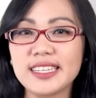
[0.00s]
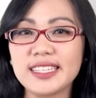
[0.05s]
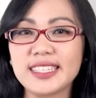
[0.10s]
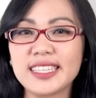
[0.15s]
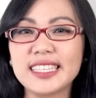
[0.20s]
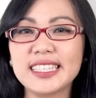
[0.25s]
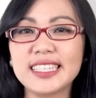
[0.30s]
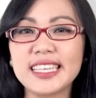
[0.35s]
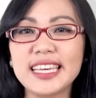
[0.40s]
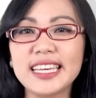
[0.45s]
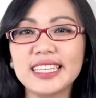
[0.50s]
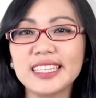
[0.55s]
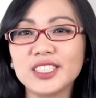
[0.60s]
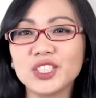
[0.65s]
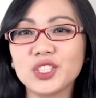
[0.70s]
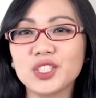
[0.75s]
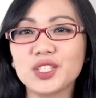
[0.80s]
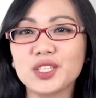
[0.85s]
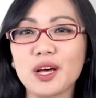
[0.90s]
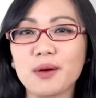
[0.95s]
since
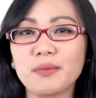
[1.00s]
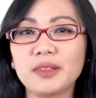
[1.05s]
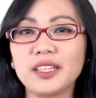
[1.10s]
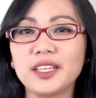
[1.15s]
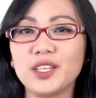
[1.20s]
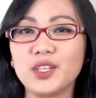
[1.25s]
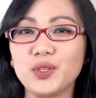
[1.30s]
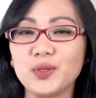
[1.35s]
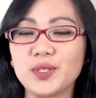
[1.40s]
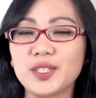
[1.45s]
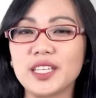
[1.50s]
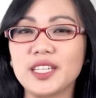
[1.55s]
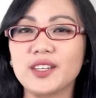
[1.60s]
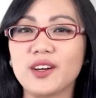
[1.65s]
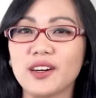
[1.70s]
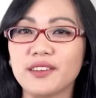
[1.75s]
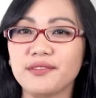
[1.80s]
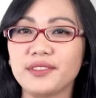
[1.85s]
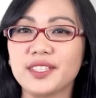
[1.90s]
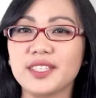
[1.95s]
English is commonly used in
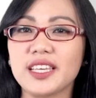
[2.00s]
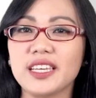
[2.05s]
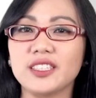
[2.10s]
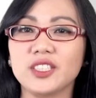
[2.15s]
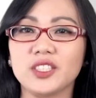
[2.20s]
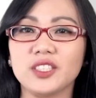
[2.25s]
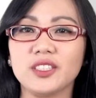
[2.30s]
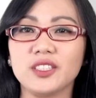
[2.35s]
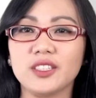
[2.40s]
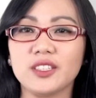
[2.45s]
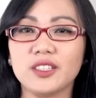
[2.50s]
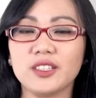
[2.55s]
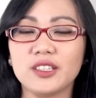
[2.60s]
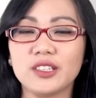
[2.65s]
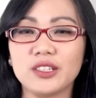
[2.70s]
conversation.